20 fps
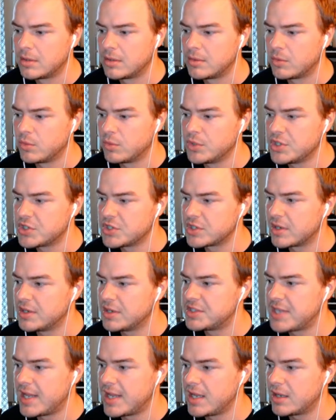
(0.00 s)
We're just going to
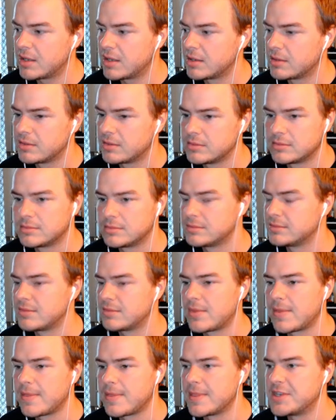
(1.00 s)
take
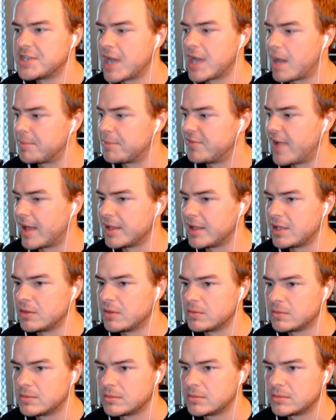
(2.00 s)
the top value,
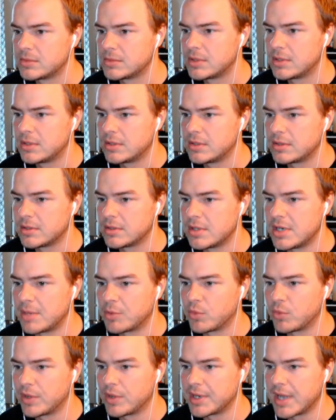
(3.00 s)
the number
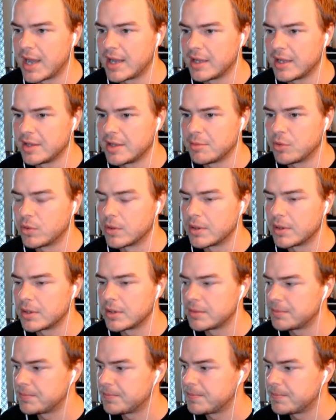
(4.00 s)
1 guy on the board,
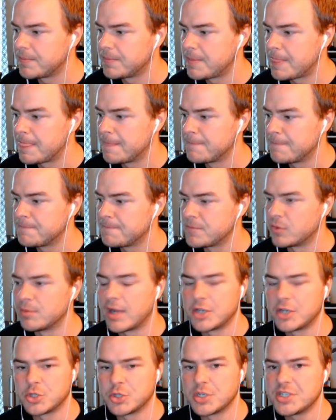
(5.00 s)

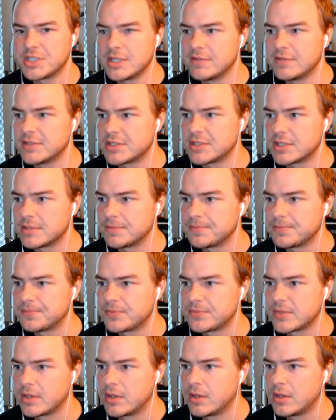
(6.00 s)
Ramondre Stevenson.
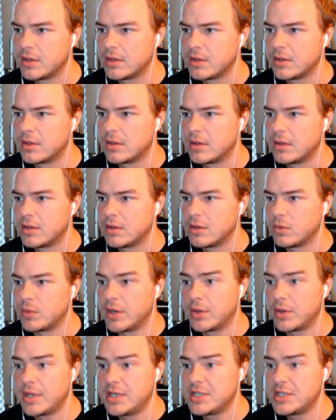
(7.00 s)
We
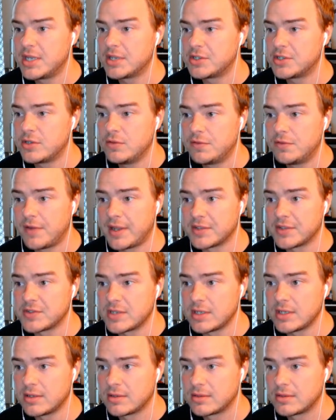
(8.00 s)
don't need to get too
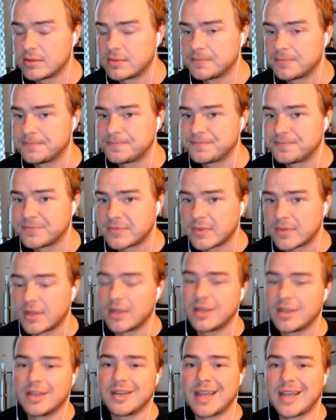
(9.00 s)
fancy.
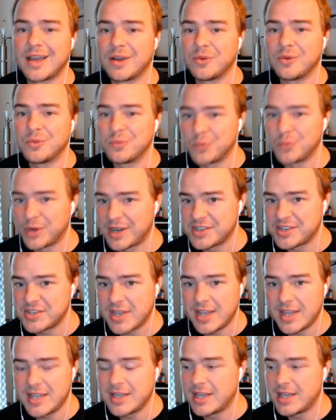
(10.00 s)
Now, when I
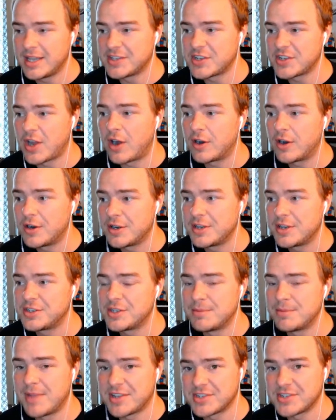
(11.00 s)
say it's hard to
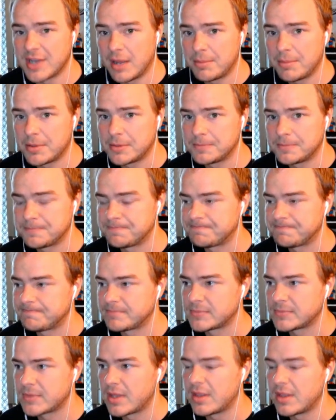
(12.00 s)
mess up,
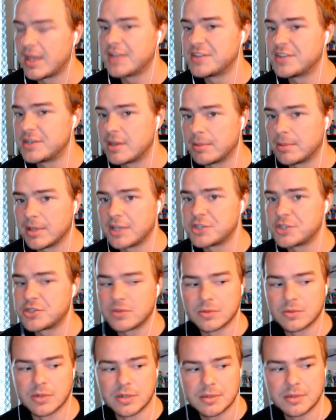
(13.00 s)
it's a double-edged
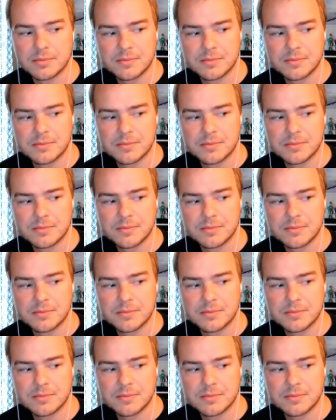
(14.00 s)
sword.